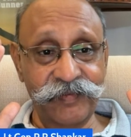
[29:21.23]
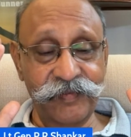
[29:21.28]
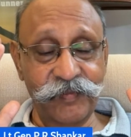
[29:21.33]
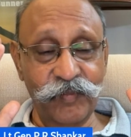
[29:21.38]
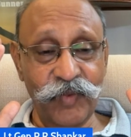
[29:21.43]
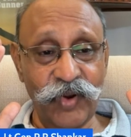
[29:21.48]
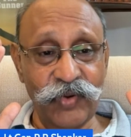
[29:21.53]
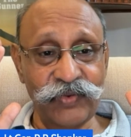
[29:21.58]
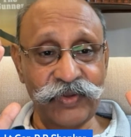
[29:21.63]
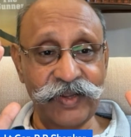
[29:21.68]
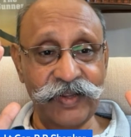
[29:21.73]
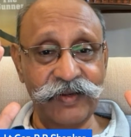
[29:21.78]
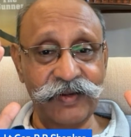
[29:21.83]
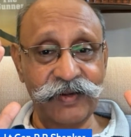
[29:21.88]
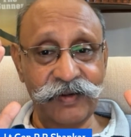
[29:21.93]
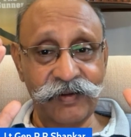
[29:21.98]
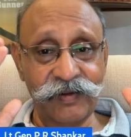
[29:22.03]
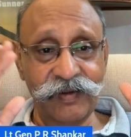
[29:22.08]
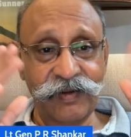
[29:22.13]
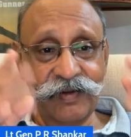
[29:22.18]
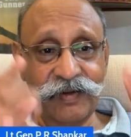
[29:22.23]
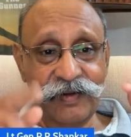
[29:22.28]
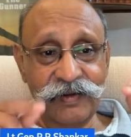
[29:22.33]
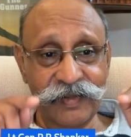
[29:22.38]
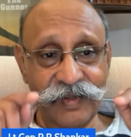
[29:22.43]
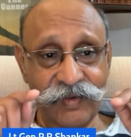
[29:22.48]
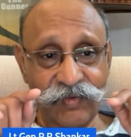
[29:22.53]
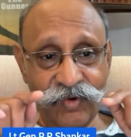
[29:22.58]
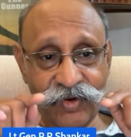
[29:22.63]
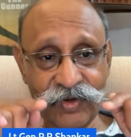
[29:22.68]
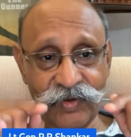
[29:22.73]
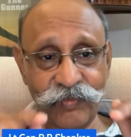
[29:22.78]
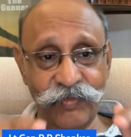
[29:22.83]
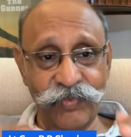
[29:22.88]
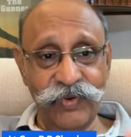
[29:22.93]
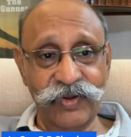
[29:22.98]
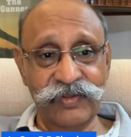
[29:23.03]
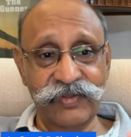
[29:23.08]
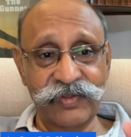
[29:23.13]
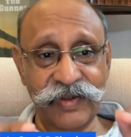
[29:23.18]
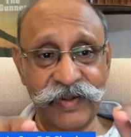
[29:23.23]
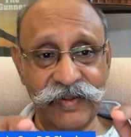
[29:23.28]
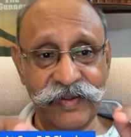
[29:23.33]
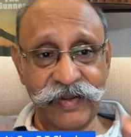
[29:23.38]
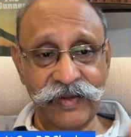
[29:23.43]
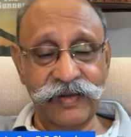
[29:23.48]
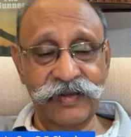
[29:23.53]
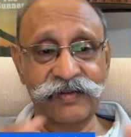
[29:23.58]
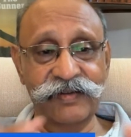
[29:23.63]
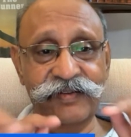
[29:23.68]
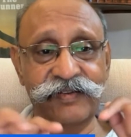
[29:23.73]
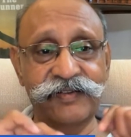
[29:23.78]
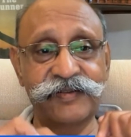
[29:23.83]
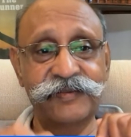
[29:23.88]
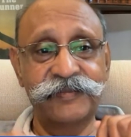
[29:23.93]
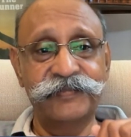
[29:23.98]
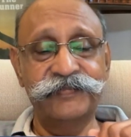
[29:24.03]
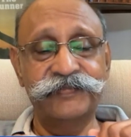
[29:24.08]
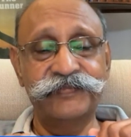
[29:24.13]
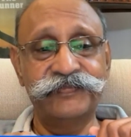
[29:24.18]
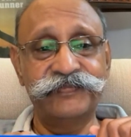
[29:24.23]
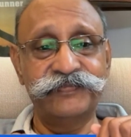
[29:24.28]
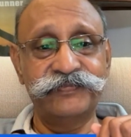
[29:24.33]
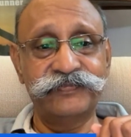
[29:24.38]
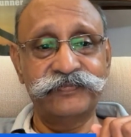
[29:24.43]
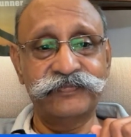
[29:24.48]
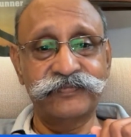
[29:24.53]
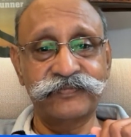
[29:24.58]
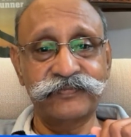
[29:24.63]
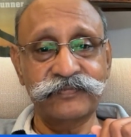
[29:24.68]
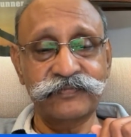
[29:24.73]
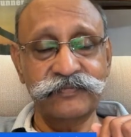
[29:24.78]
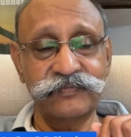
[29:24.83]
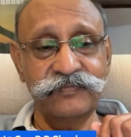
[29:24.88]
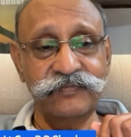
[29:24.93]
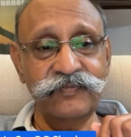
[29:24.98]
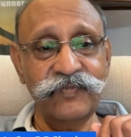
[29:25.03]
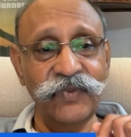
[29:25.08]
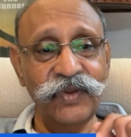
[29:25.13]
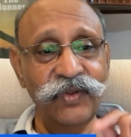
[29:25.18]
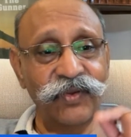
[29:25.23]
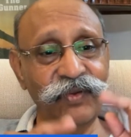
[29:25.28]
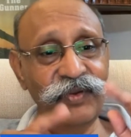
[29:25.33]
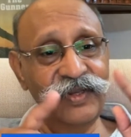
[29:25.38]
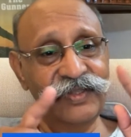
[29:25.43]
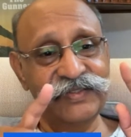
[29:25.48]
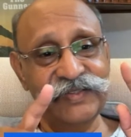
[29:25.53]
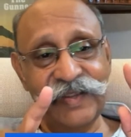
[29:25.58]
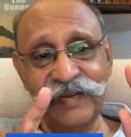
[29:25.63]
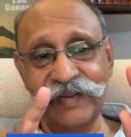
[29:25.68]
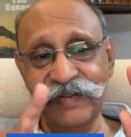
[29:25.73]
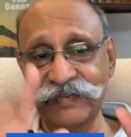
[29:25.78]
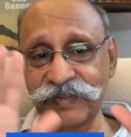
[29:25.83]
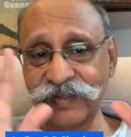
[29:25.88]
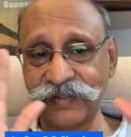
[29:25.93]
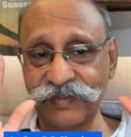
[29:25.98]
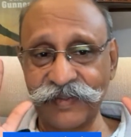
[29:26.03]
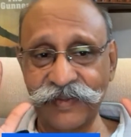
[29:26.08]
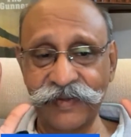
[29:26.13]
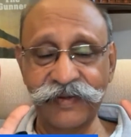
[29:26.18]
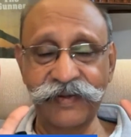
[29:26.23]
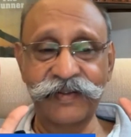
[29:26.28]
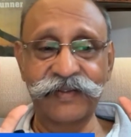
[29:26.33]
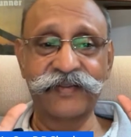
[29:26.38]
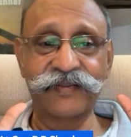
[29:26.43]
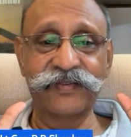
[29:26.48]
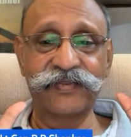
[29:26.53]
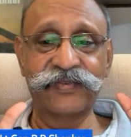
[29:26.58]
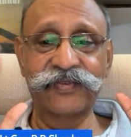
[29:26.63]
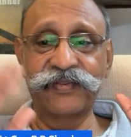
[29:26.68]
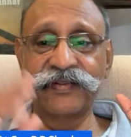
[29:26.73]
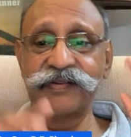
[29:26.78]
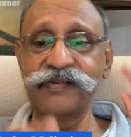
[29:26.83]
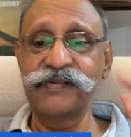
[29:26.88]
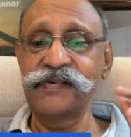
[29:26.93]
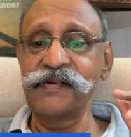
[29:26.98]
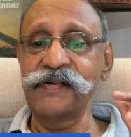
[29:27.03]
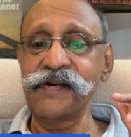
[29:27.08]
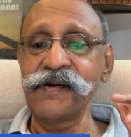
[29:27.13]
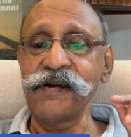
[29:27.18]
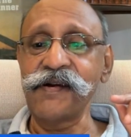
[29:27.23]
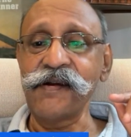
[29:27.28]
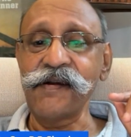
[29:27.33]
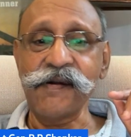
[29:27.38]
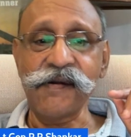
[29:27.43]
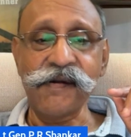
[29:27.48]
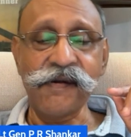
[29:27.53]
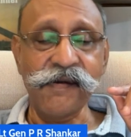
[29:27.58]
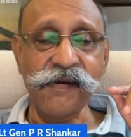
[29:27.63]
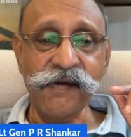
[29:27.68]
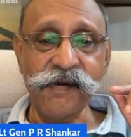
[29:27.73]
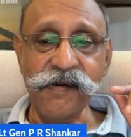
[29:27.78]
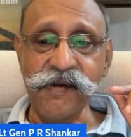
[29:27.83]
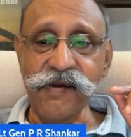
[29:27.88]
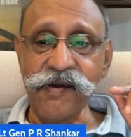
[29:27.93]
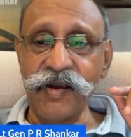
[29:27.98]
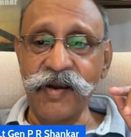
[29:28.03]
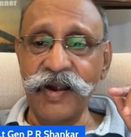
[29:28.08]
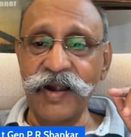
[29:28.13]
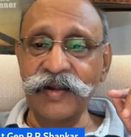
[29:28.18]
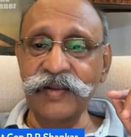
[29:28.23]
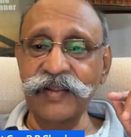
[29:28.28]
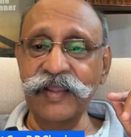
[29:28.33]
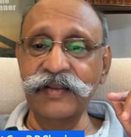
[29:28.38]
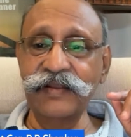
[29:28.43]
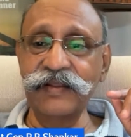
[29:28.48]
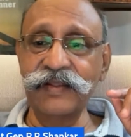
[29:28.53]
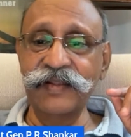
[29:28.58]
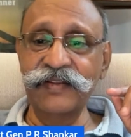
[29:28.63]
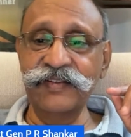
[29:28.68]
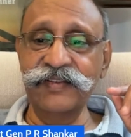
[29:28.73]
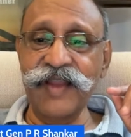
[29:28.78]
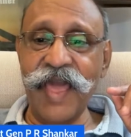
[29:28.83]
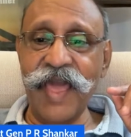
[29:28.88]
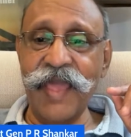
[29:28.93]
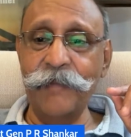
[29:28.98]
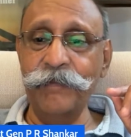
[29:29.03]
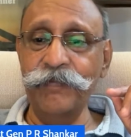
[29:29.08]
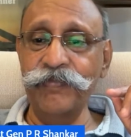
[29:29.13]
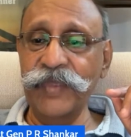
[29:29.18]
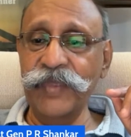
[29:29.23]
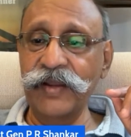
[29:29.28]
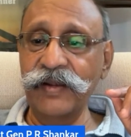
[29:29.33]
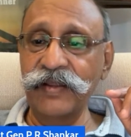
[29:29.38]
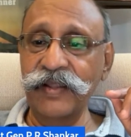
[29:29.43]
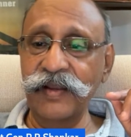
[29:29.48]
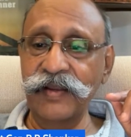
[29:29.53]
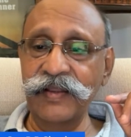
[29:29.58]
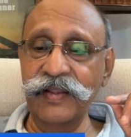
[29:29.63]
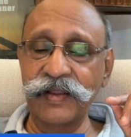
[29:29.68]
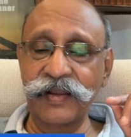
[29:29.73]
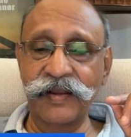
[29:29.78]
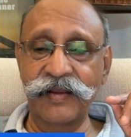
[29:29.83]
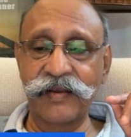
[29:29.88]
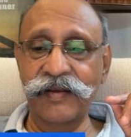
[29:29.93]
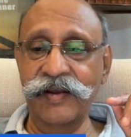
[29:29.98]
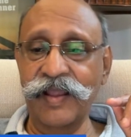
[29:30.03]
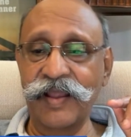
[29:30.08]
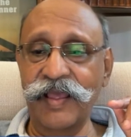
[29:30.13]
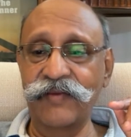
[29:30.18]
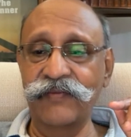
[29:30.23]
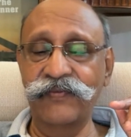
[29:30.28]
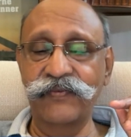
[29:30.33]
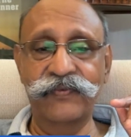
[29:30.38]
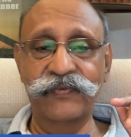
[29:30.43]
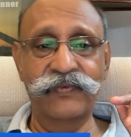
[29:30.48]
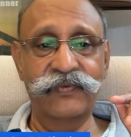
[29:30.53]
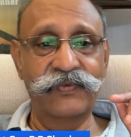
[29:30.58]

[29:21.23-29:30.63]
mountain, they want to bore 3 tunnels. Only Chinese can think like this. And then this dam, and then they have,